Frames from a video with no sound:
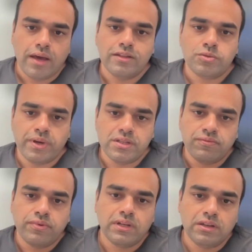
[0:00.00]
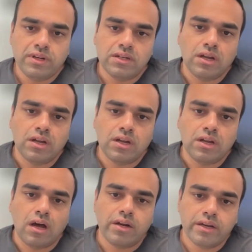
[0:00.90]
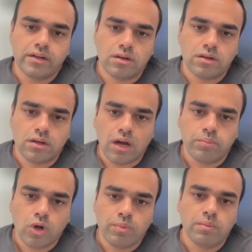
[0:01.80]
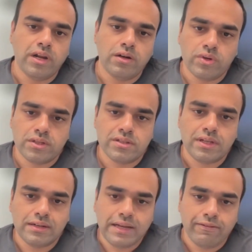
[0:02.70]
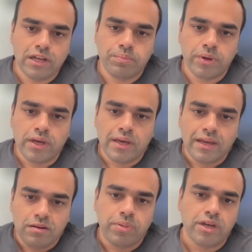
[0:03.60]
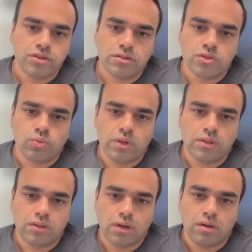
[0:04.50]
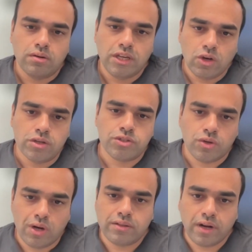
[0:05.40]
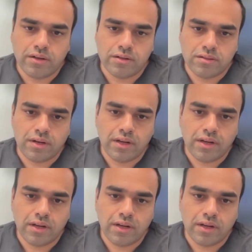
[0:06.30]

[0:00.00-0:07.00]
And specifically, we target certain abnormal blood vessels that develop in patients with knee osteoarthritis, right?